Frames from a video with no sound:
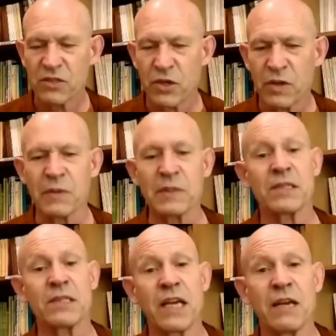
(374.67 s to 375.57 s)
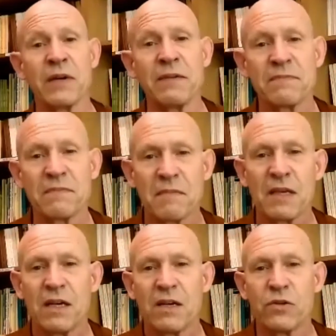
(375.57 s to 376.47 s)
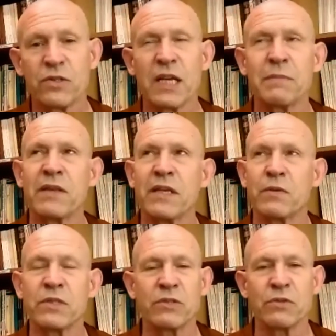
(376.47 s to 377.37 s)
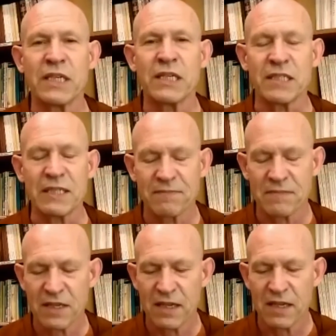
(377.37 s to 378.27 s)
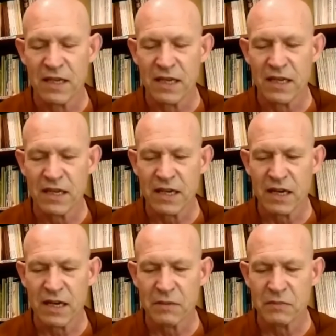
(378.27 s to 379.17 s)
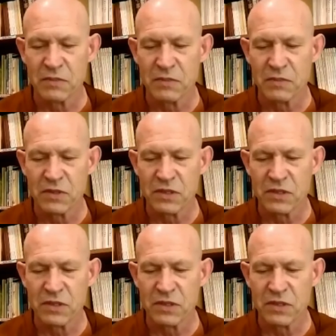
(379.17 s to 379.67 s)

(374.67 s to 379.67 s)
So anyways, this deva, whose name I think was Sotisa, he comes to the Buddha,